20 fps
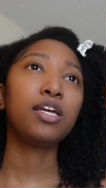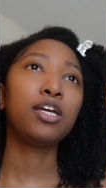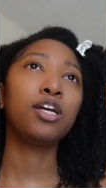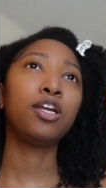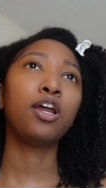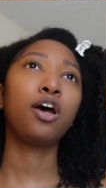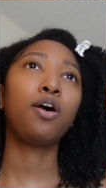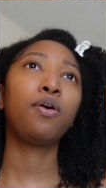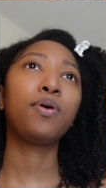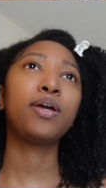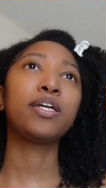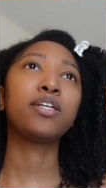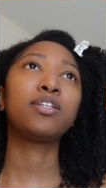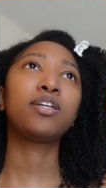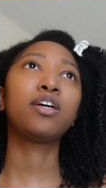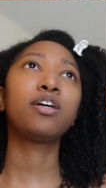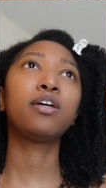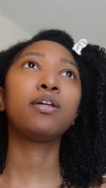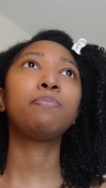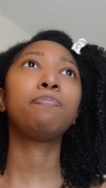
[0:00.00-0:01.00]
you know, it
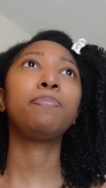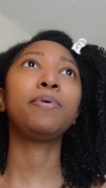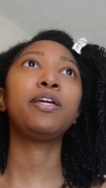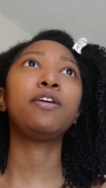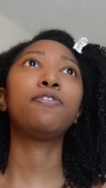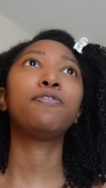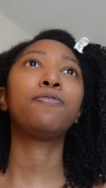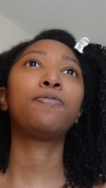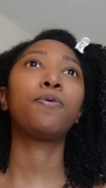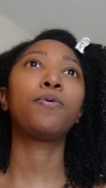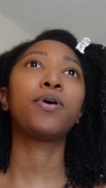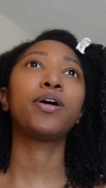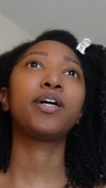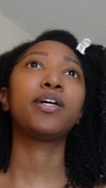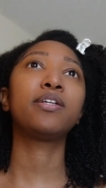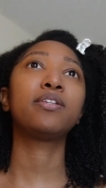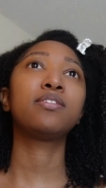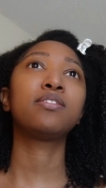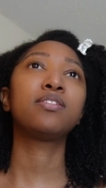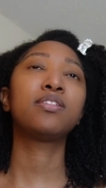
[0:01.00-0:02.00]
could be
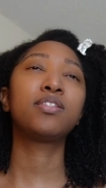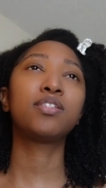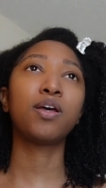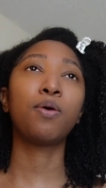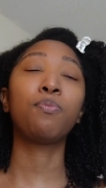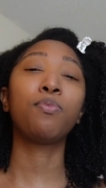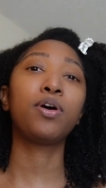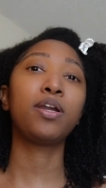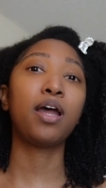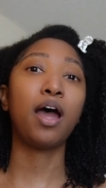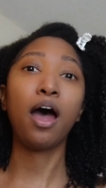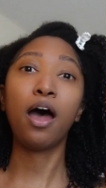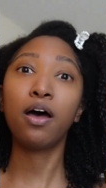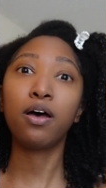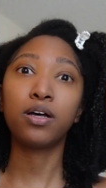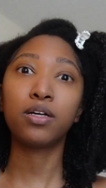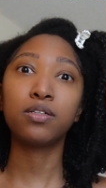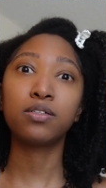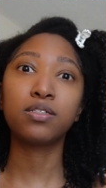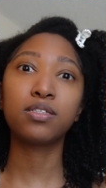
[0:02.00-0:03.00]
for someone
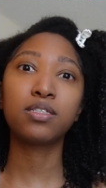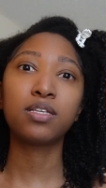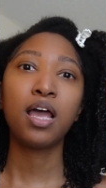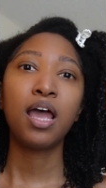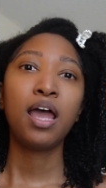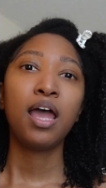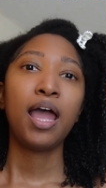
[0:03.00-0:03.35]
else.